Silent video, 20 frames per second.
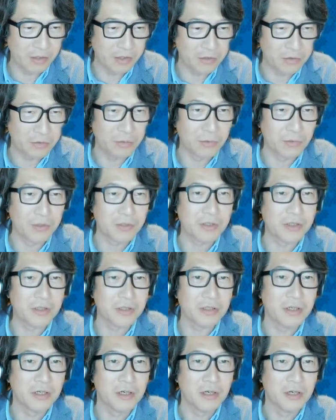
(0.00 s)
you
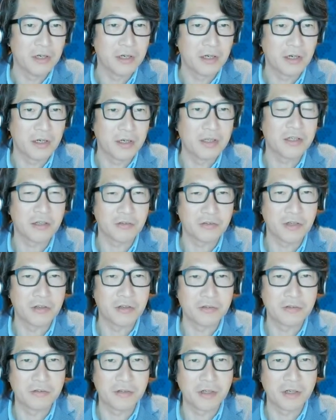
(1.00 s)
already, in a
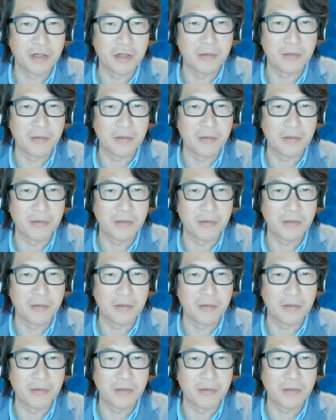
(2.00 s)
sense,